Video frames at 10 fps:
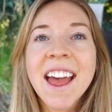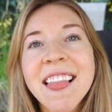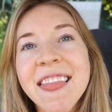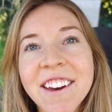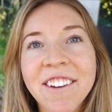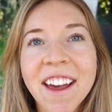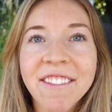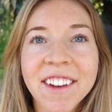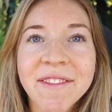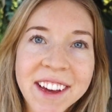Hello
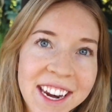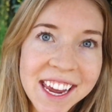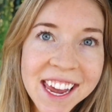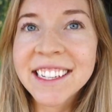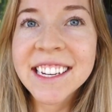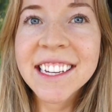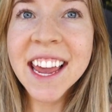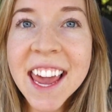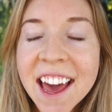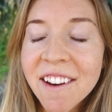everybody.
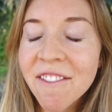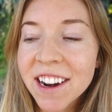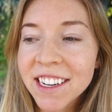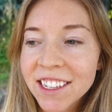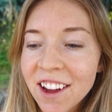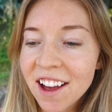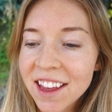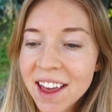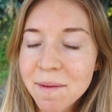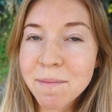Today I wanted to
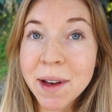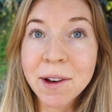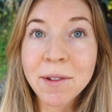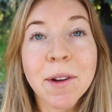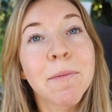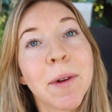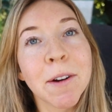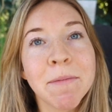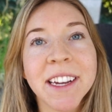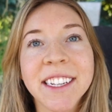talk about
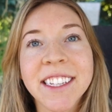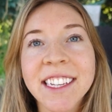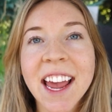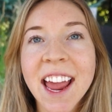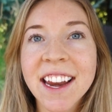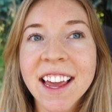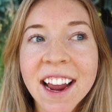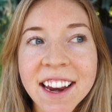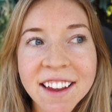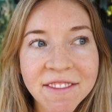purpose and
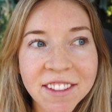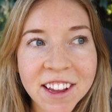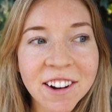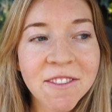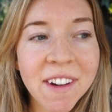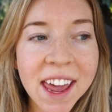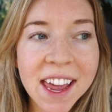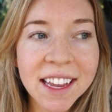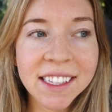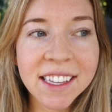kind of little
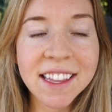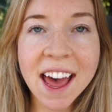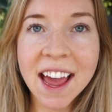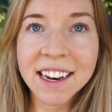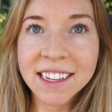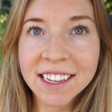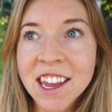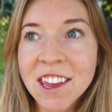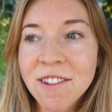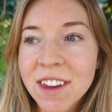ways that
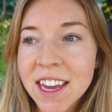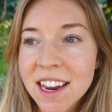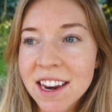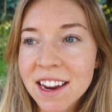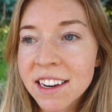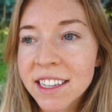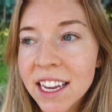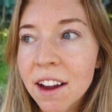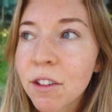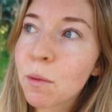you can
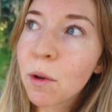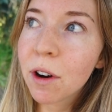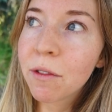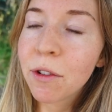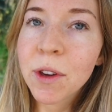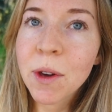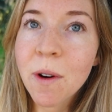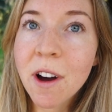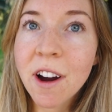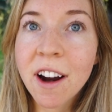discover more of who you
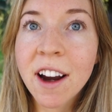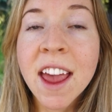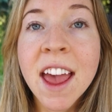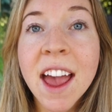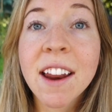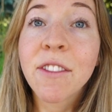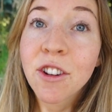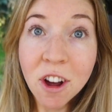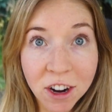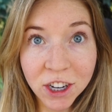are, and if you're
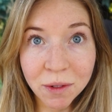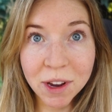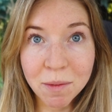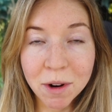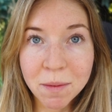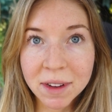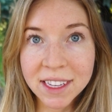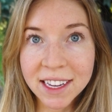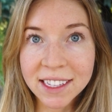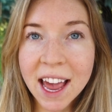not sure what your
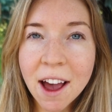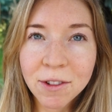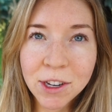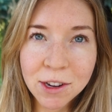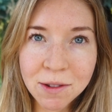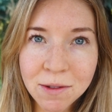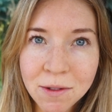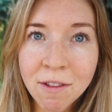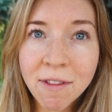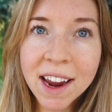purpose is, how
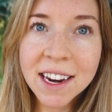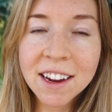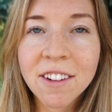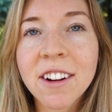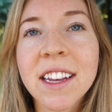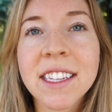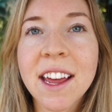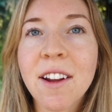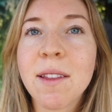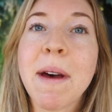to find it or at least
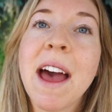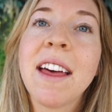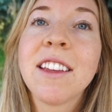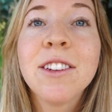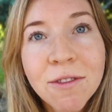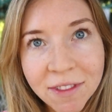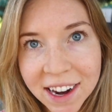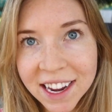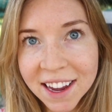get on the path to finding